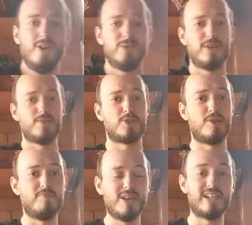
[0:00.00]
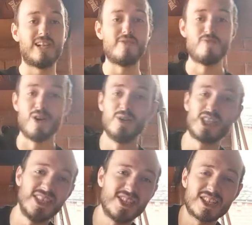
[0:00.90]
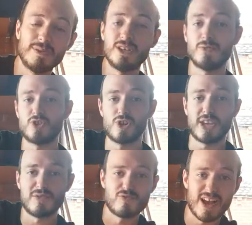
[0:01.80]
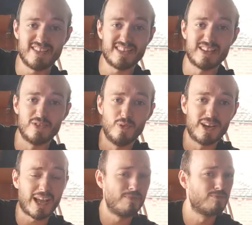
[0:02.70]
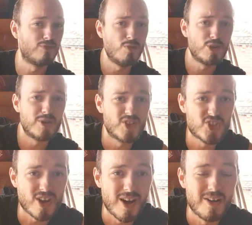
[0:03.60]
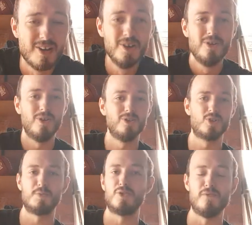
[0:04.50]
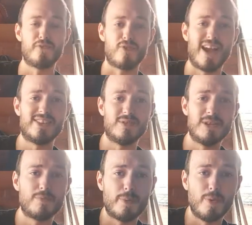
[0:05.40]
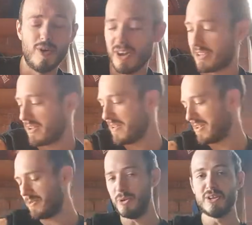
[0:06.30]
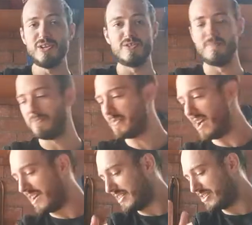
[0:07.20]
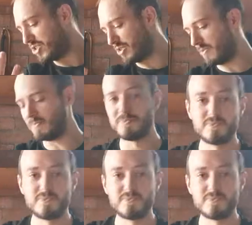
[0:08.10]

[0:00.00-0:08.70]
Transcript: We've done some incline rows. So this is something you're going to want to check in right at the end of the workout. Don't do it at the start or you'll just be too fried to do any proper work. What are you going to do? I like to,